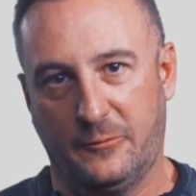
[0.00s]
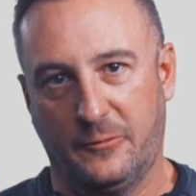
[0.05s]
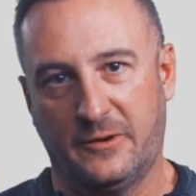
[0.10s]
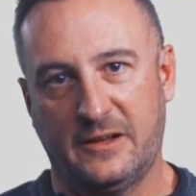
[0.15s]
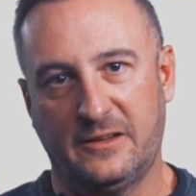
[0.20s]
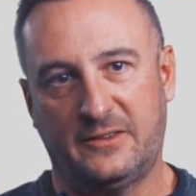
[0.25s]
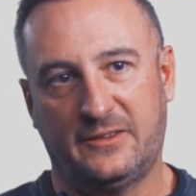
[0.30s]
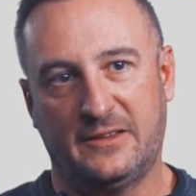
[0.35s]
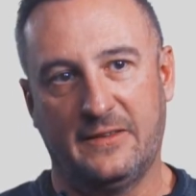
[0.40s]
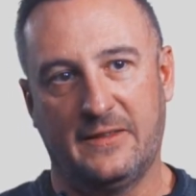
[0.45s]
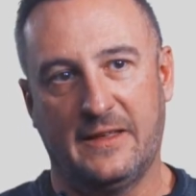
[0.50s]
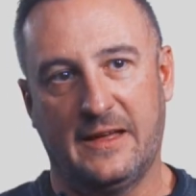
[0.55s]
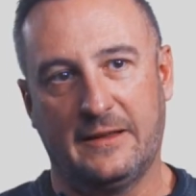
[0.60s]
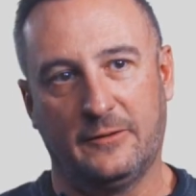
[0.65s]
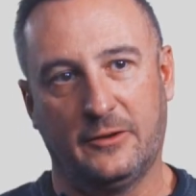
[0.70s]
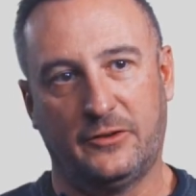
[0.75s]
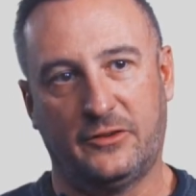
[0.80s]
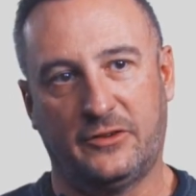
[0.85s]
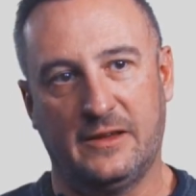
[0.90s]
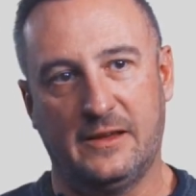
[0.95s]
when I say that,
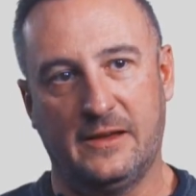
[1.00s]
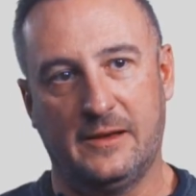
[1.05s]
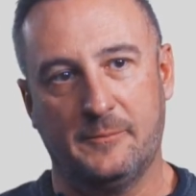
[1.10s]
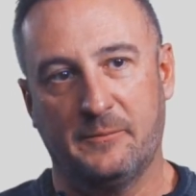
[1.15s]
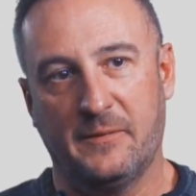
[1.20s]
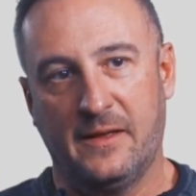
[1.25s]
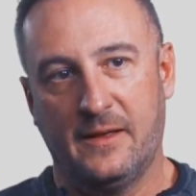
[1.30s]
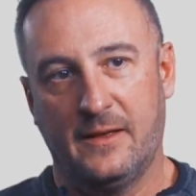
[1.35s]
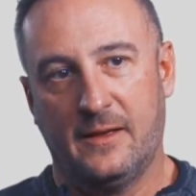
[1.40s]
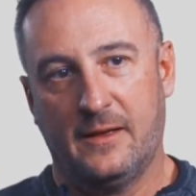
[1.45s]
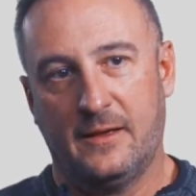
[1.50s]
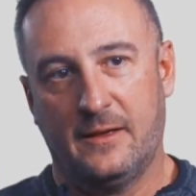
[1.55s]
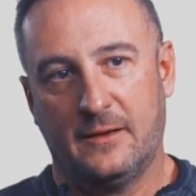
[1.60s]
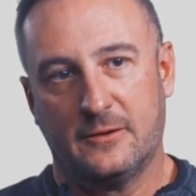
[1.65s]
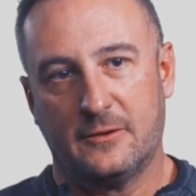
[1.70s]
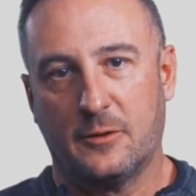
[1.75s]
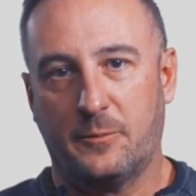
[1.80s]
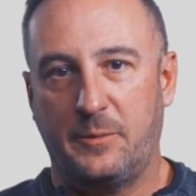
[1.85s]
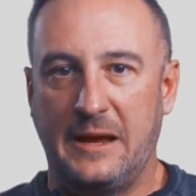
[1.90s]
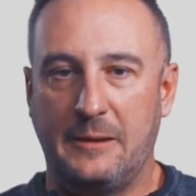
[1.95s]
let's say
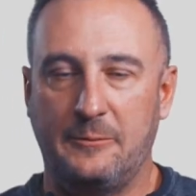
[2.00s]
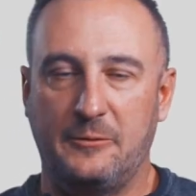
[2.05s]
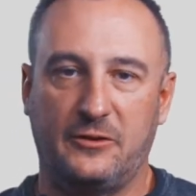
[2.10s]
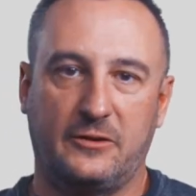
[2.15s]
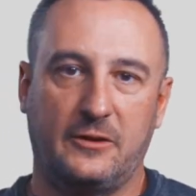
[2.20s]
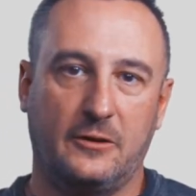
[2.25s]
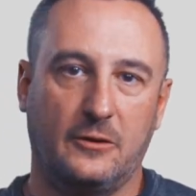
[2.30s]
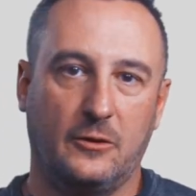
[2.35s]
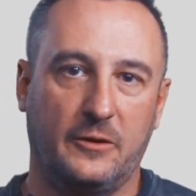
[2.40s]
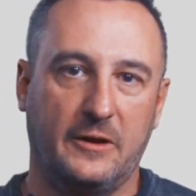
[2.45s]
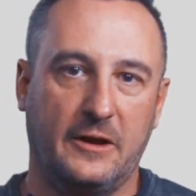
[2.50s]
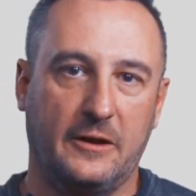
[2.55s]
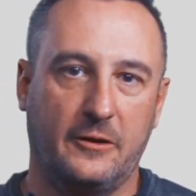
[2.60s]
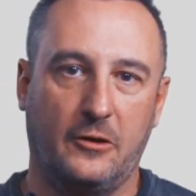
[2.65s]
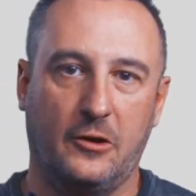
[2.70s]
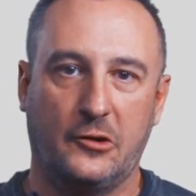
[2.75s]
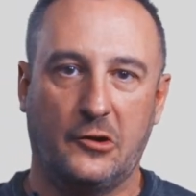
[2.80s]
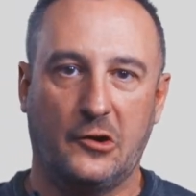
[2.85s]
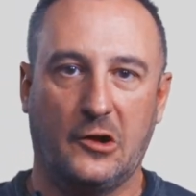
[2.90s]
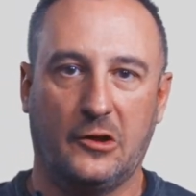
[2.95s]
your payment's going to go down
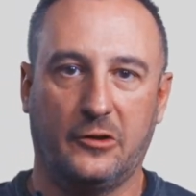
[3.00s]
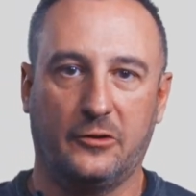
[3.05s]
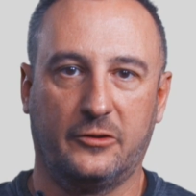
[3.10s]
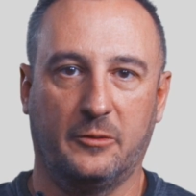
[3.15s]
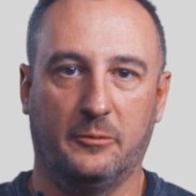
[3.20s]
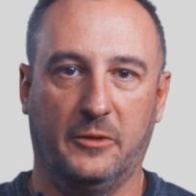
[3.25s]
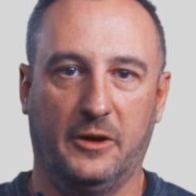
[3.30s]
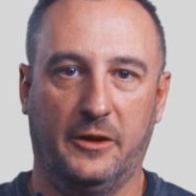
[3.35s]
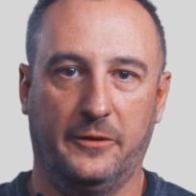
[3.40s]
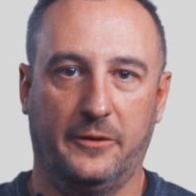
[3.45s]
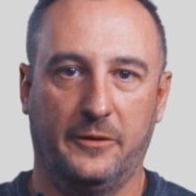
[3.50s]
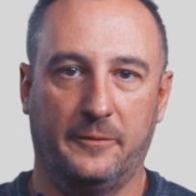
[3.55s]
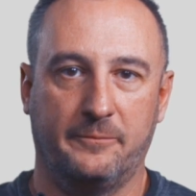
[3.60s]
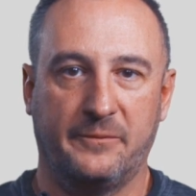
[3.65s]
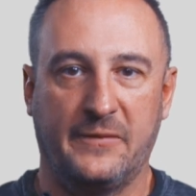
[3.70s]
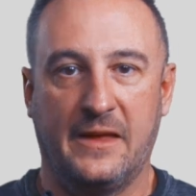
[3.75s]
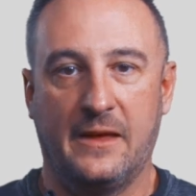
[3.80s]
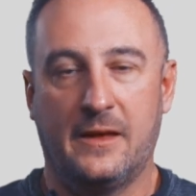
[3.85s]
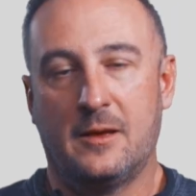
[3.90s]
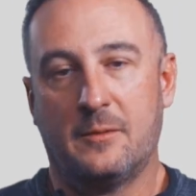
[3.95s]
$100 a month,
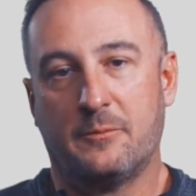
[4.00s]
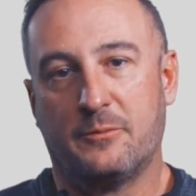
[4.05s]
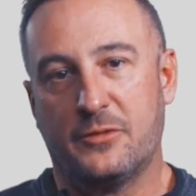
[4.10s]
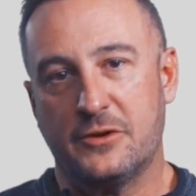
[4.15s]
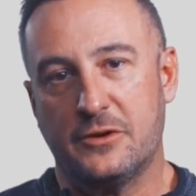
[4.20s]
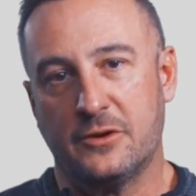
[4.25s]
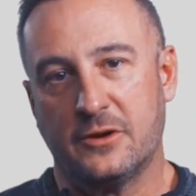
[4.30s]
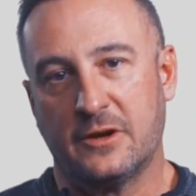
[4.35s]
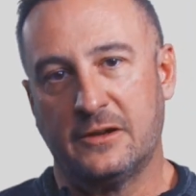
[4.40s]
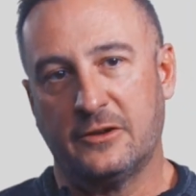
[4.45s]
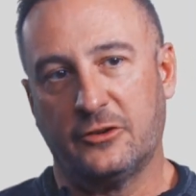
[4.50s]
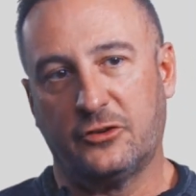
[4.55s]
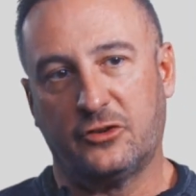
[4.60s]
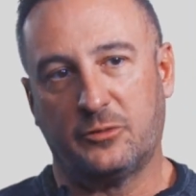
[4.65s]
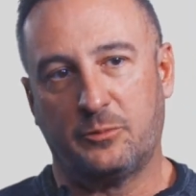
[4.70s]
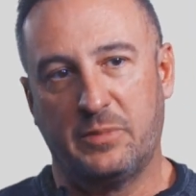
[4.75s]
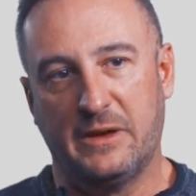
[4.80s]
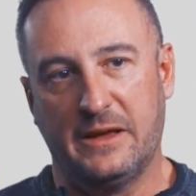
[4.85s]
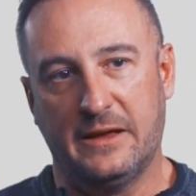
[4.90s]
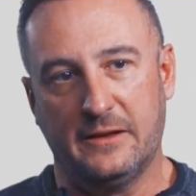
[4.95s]
but you're going to
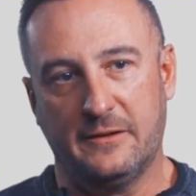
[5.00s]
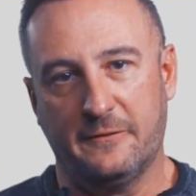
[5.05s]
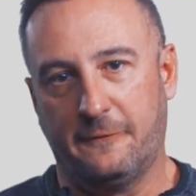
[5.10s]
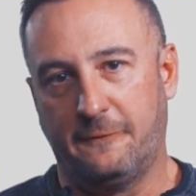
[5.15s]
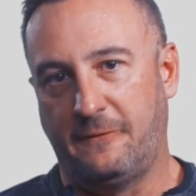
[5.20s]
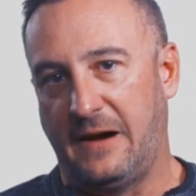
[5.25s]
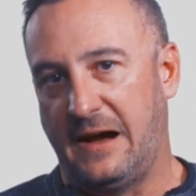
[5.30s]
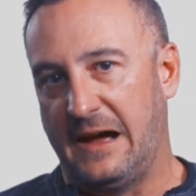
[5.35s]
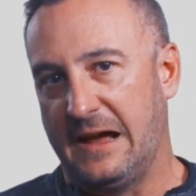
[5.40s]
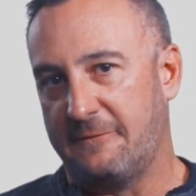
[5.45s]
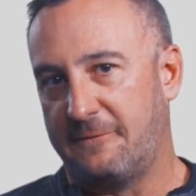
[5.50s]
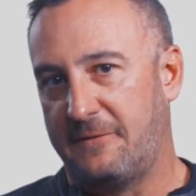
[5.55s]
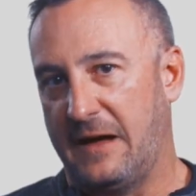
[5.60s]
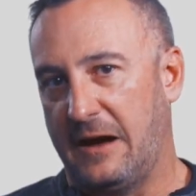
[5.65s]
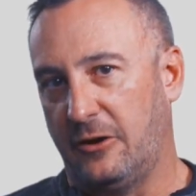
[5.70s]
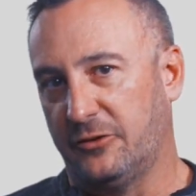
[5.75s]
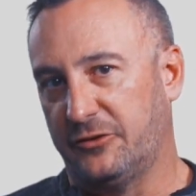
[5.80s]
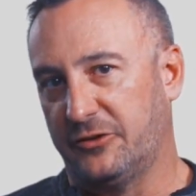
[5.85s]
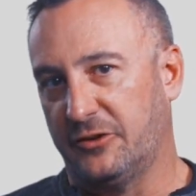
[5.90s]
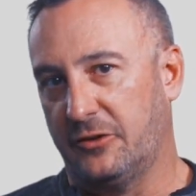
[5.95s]
spend
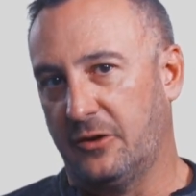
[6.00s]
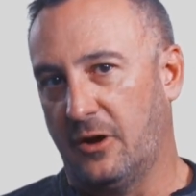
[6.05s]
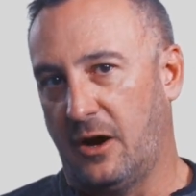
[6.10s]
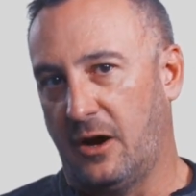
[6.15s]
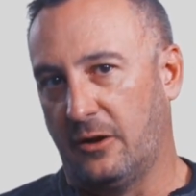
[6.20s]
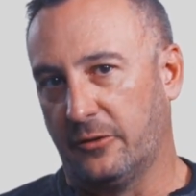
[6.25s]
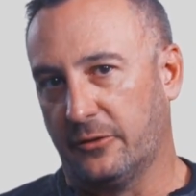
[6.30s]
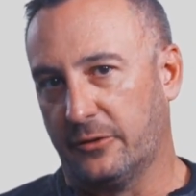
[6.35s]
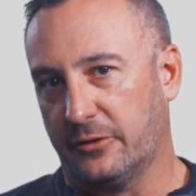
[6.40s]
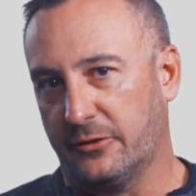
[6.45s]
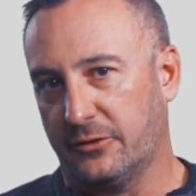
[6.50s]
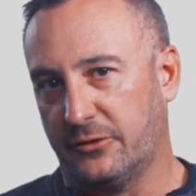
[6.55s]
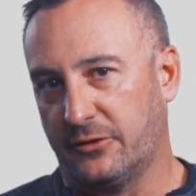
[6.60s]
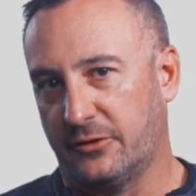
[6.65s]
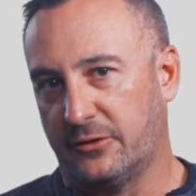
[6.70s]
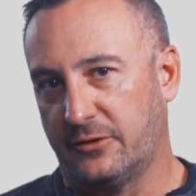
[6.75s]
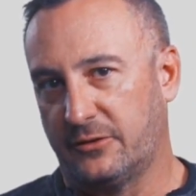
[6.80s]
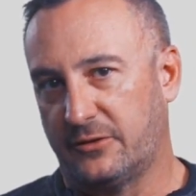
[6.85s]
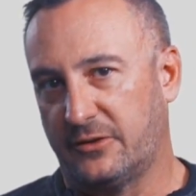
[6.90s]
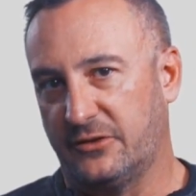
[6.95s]
$5,000
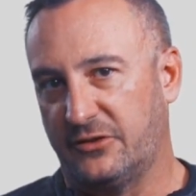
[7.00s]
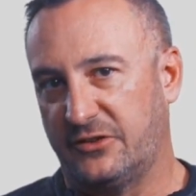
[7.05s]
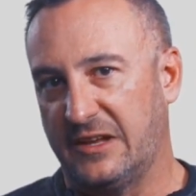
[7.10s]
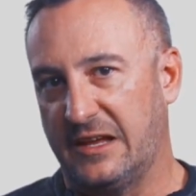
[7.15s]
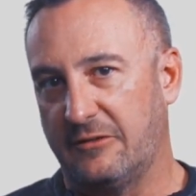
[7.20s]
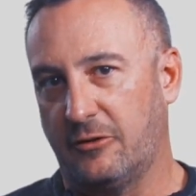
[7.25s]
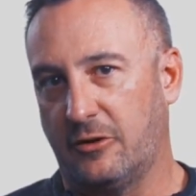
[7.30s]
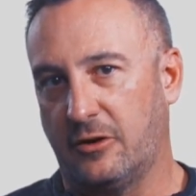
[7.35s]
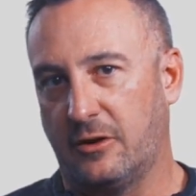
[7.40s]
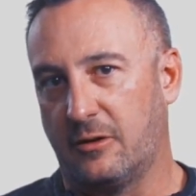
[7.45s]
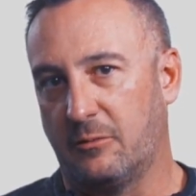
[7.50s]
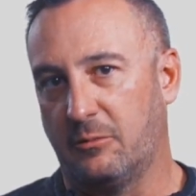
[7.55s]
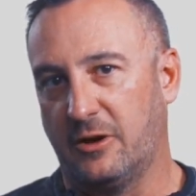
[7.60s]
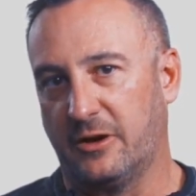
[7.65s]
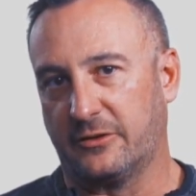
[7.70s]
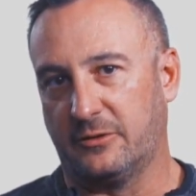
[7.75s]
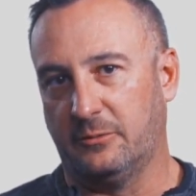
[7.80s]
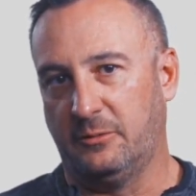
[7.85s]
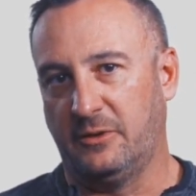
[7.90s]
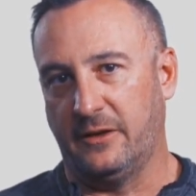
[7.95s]
to save
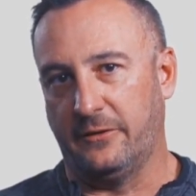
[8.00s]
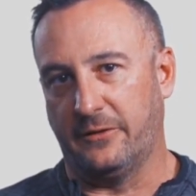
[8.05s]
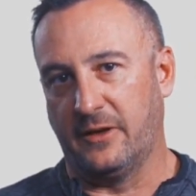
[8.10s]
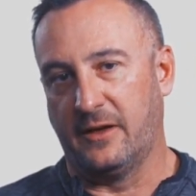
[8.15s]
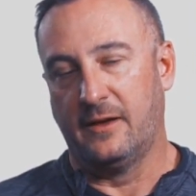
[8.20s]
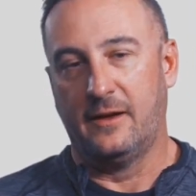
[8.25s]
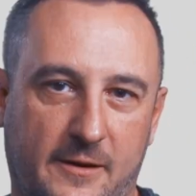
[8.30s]
$100 a month.